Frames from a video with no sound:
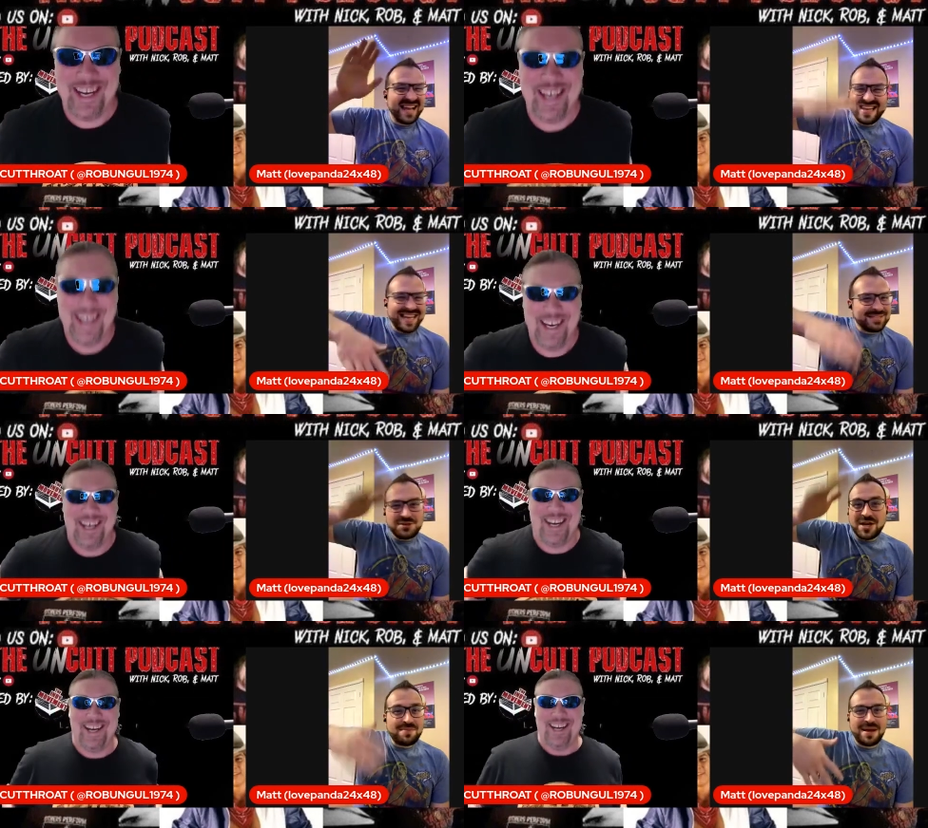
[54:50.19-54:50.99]
Speaker 1: I
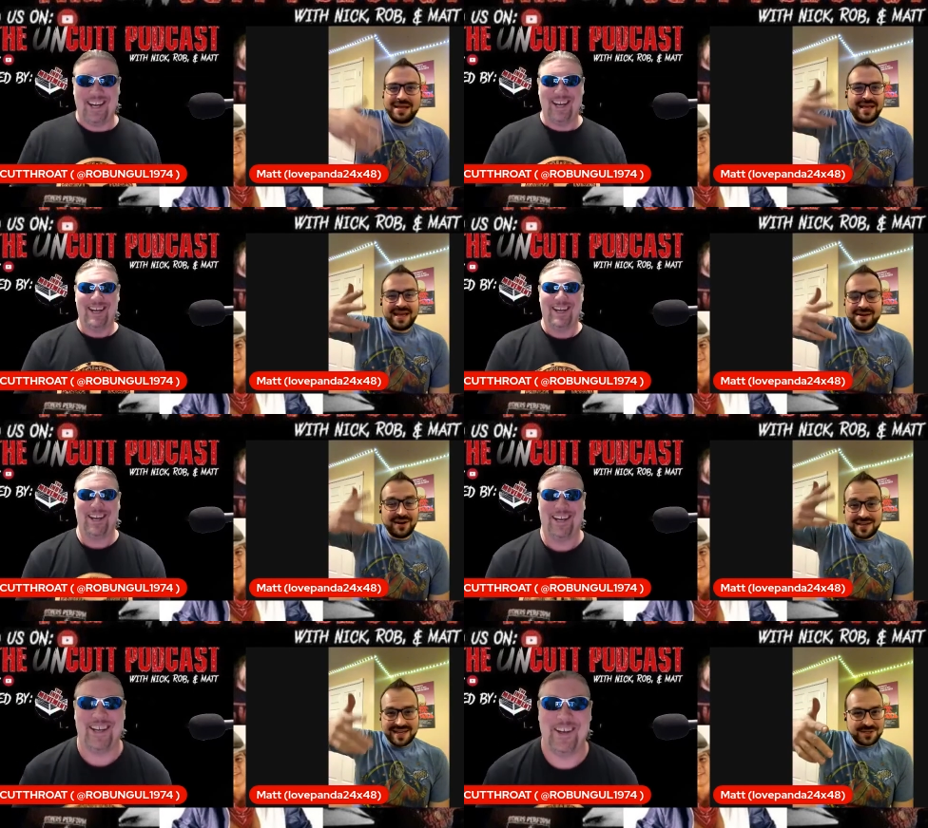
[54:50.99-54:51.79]
can't check my
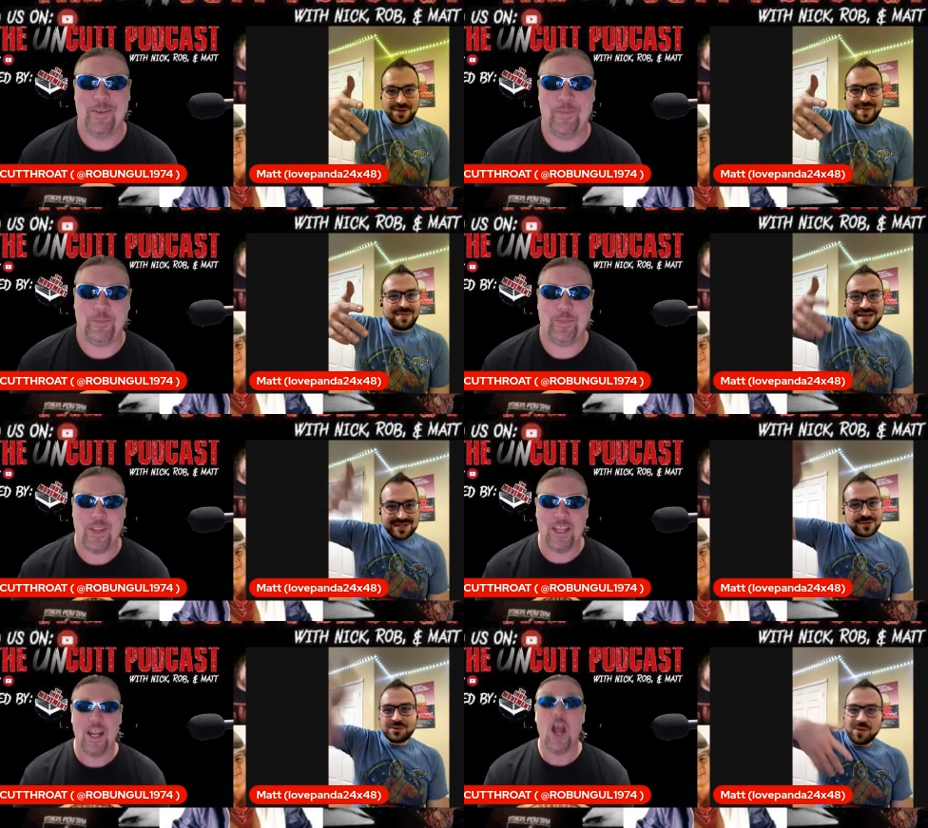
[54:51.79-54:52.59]
can't or I can't check my
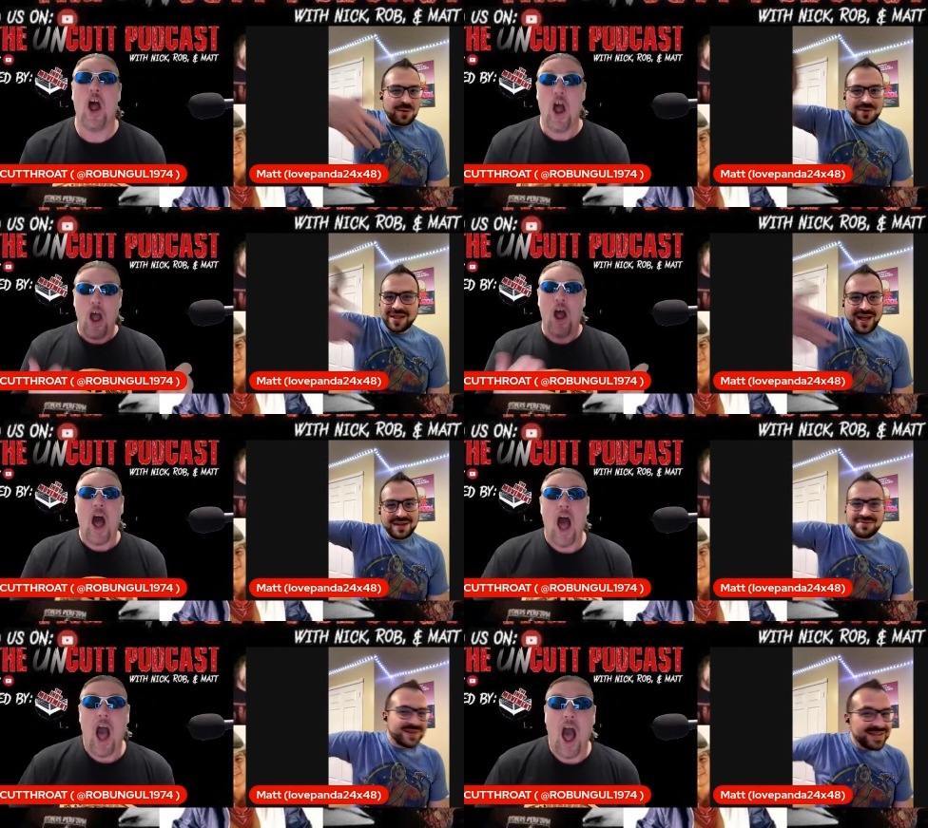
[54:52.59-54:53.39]
messages while we're
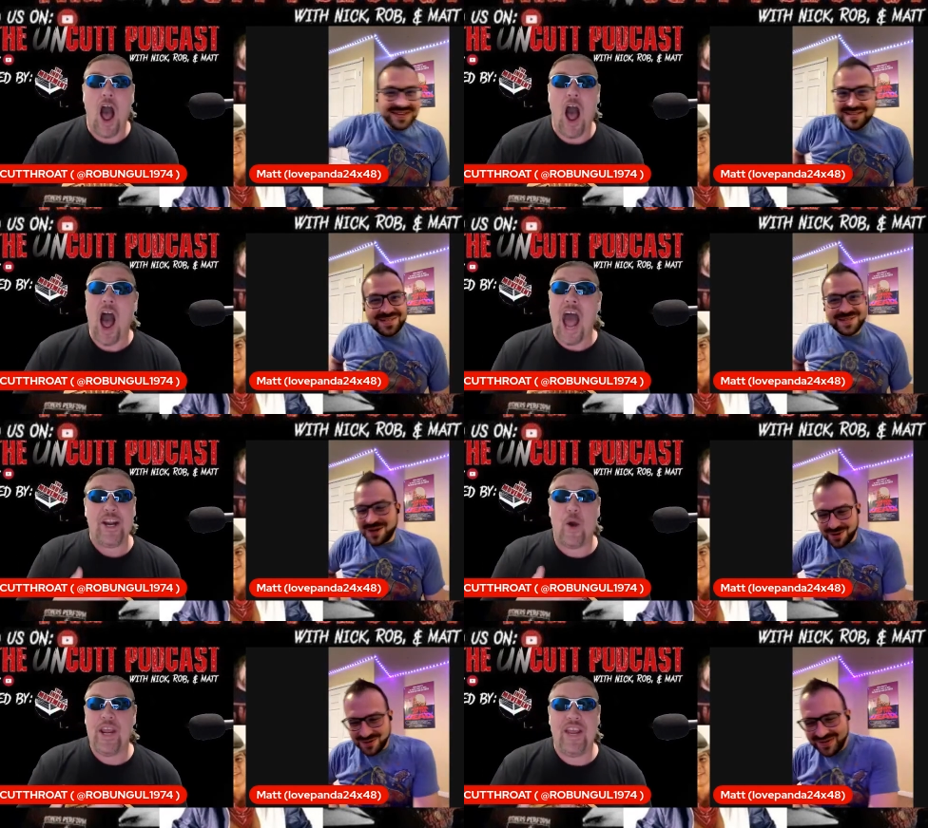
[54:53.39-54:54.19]
live. I
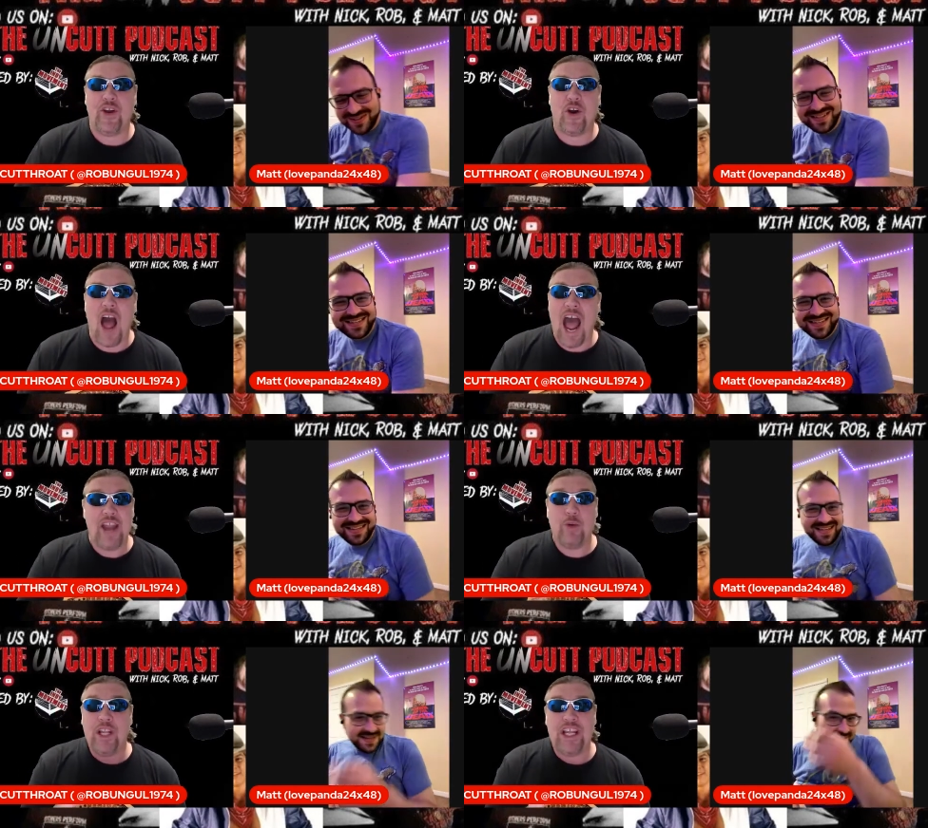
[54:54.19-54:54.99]
so. don't either. I
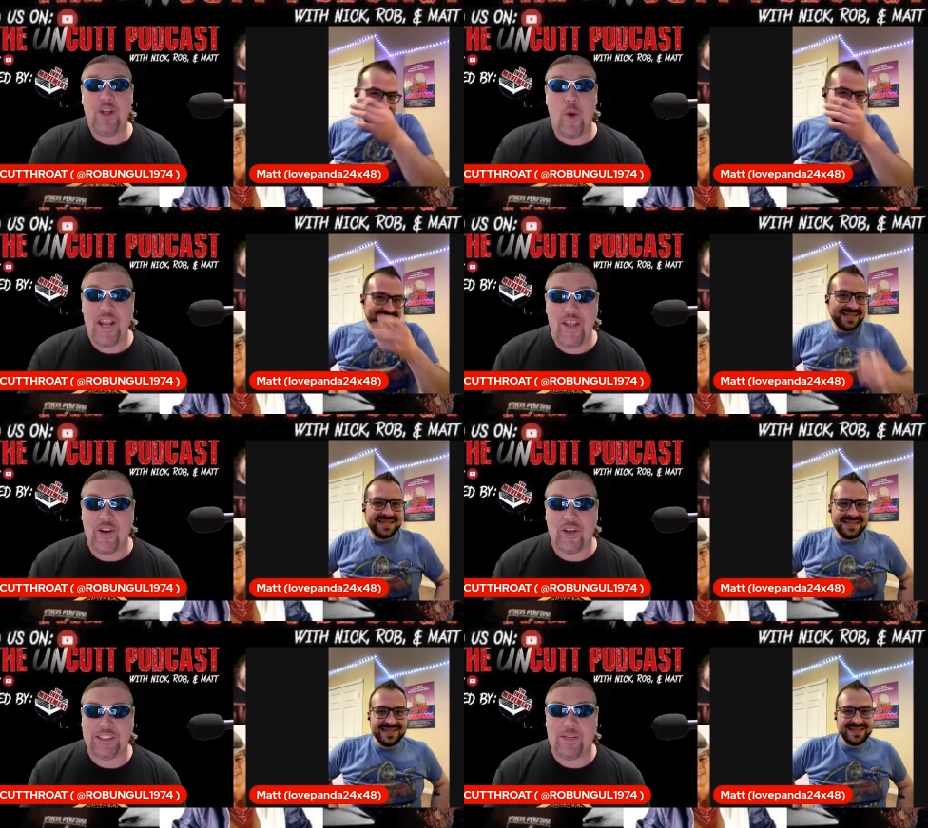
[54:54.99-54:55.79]
really
Speaker 2: don't
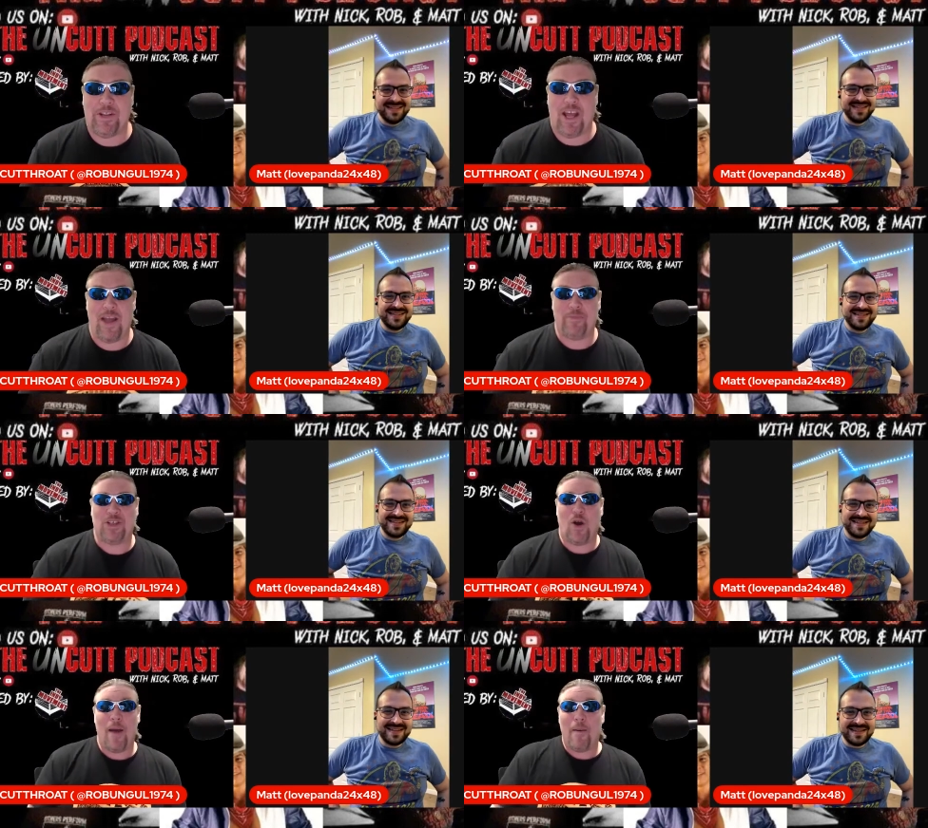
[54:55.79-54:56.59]
either sometimes.
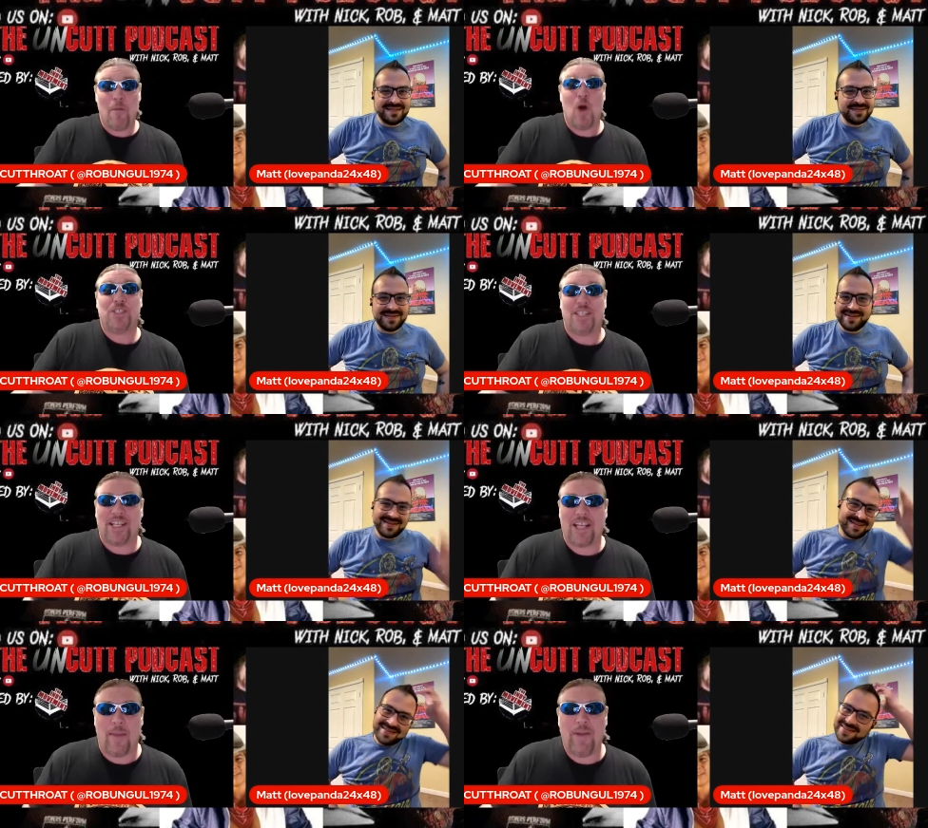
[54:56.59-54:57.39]
So I most of
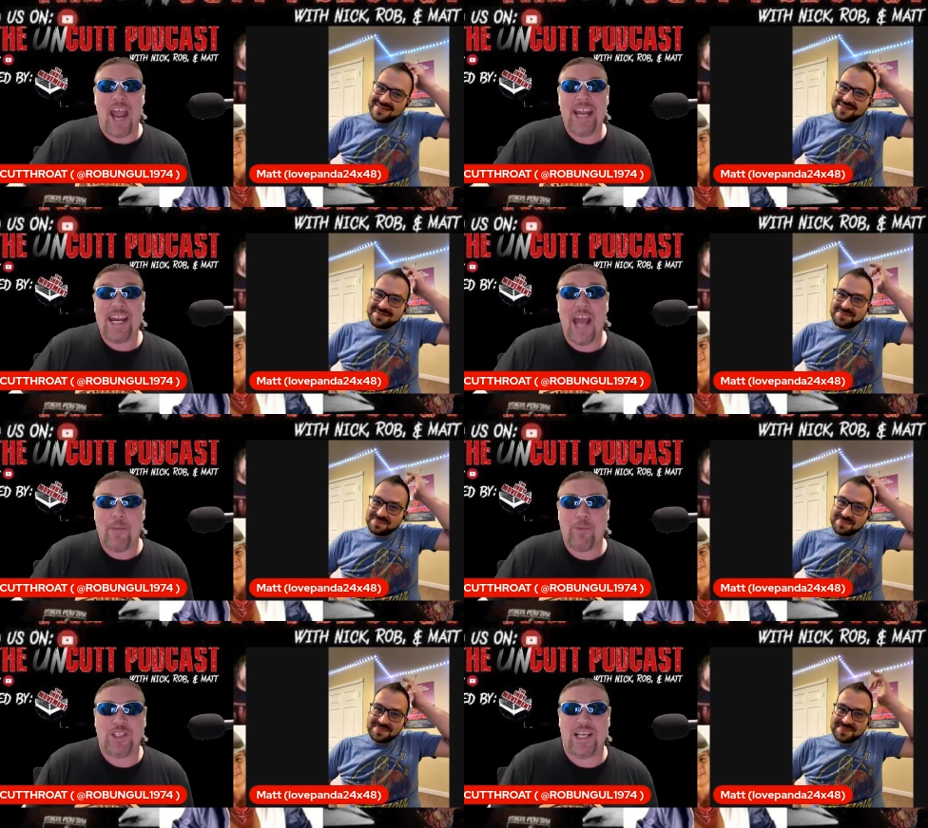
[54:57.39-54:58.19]
the time, ninety
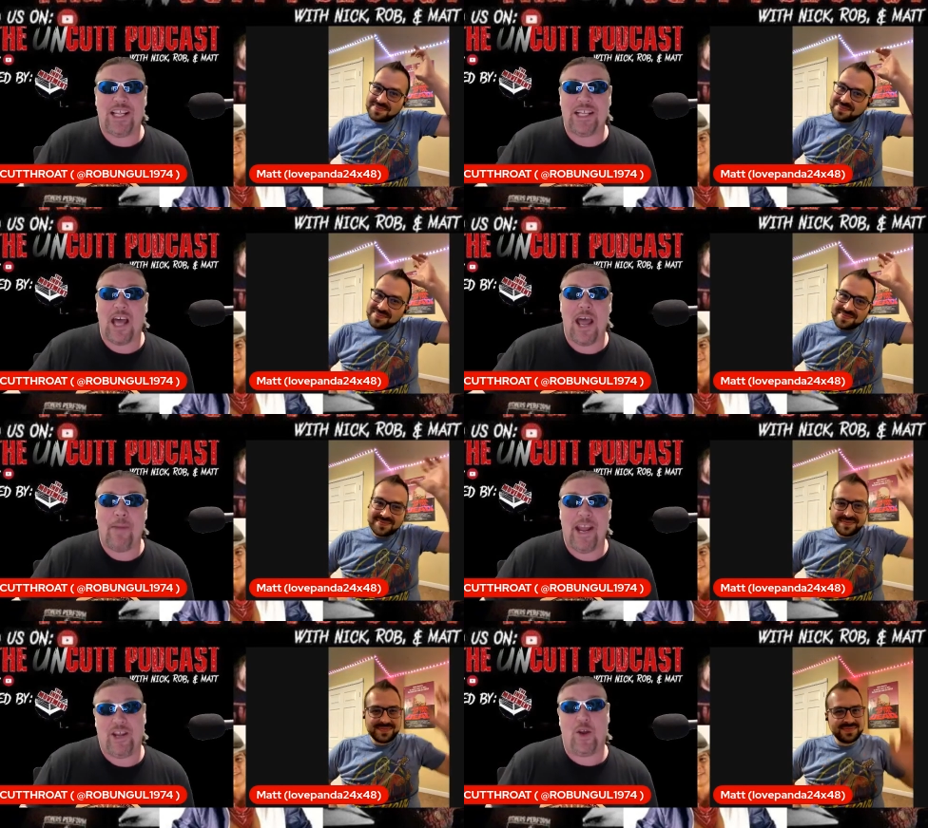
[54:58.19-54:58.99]
nine percent of the
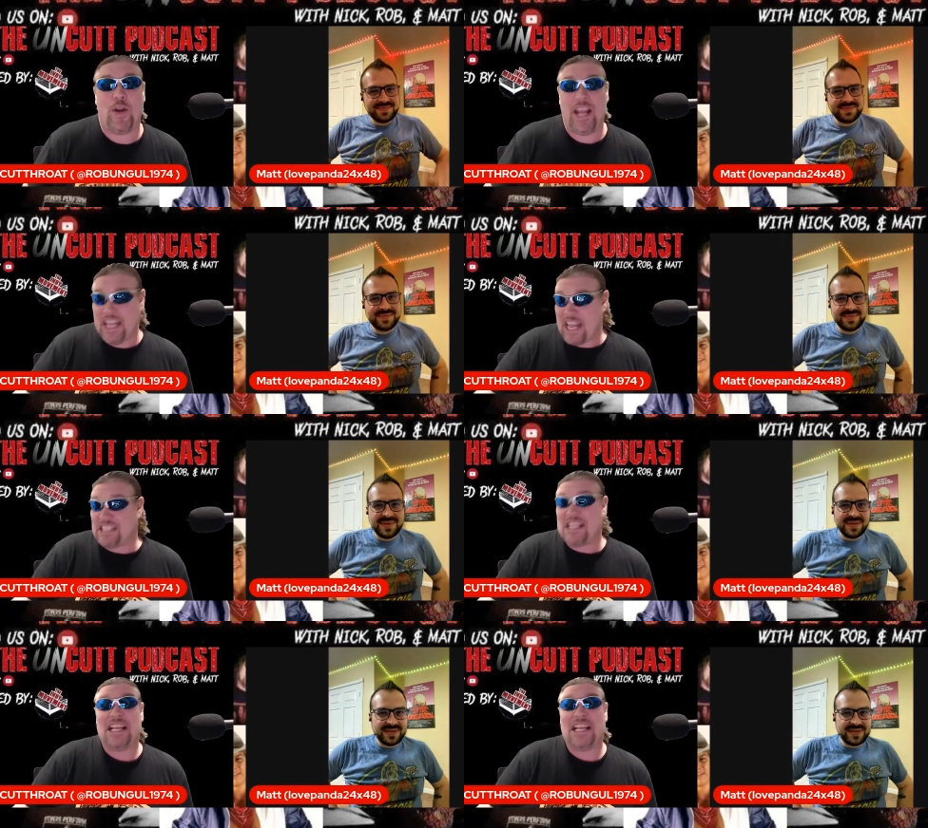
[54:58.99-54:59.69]
time, I don't, in case,